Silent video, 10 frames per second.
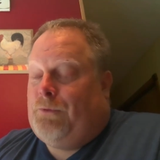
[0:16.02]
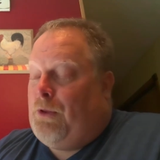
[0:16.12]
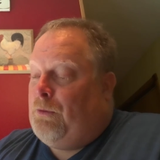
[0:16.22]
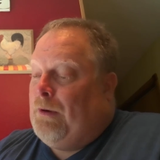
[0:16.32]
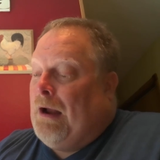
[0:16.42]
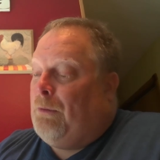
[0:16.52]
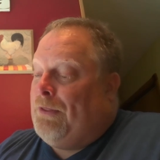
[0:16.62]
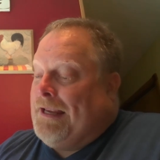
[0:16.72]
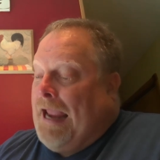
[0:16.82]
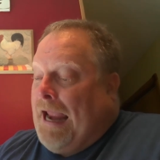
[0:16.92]

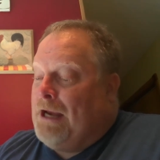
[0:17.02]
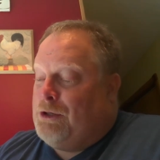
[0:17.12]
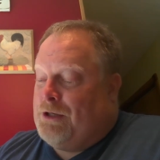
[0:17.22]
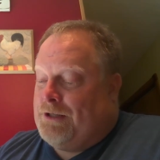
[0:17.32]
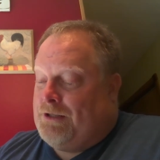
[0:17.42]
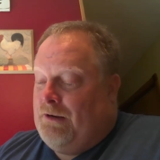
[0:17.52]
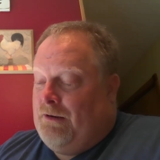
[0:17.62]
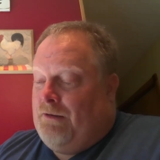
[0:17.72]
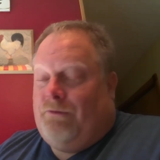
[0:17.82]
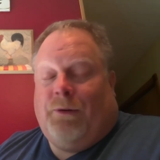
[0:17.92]
throughout the ages
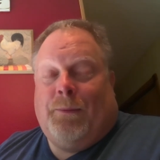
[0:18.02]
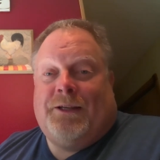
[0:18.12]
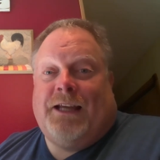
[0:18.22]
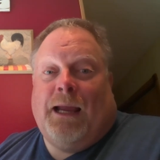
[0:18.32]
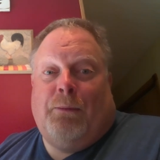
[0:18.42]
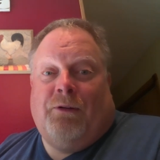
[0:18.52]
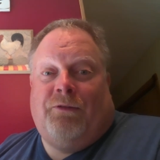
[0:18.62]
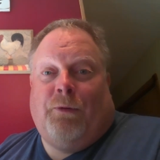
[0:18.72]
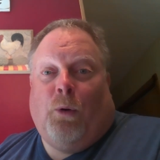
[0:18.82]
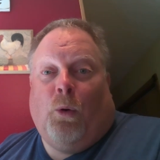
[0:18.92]
from the time
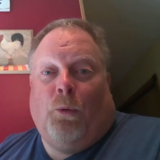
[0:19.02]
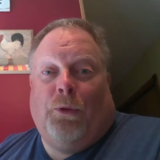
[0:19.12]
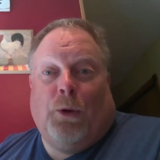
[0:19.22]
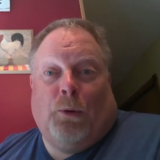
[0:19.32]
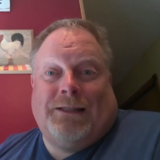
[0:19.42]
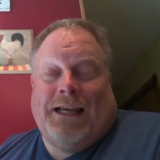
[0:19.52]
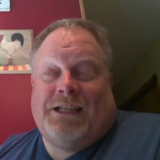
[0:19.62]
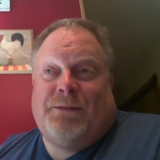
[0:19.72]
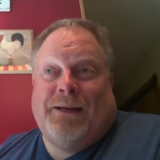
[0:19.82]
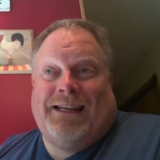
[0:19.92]
of the Old
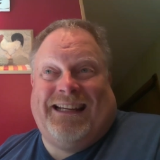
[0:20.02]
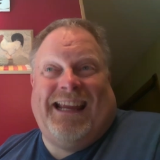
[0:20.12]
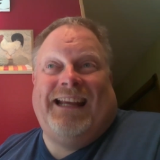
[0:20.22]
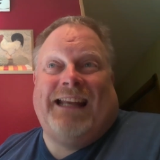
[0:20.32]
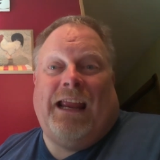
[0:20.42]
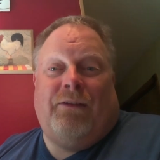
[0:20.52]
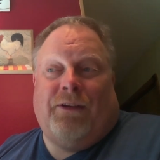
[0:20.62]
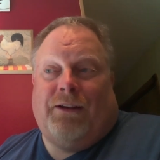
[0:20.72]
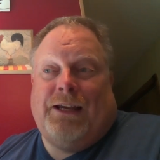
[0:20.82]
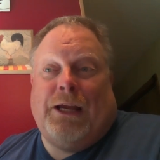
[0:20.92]
Testament, King
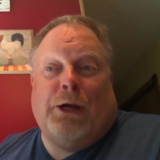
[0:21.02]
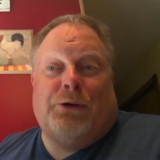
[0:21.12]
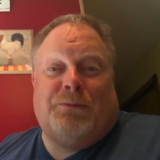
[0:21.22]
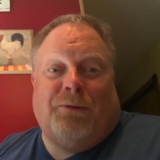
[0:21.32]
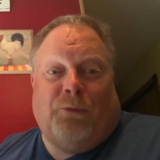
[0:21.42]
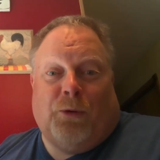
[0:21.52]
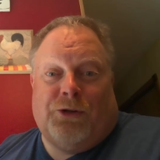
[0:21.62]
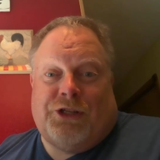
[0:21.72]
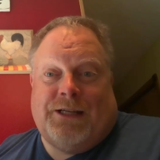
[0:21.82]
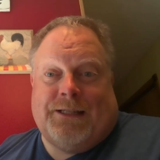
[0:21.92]
David, years
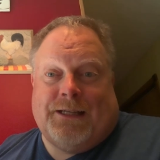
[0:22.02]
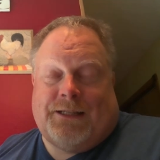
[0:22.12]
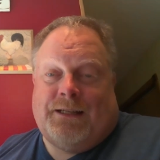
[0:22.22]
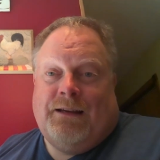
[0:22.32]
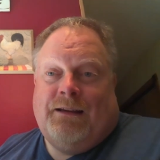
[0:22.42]
before Jesus,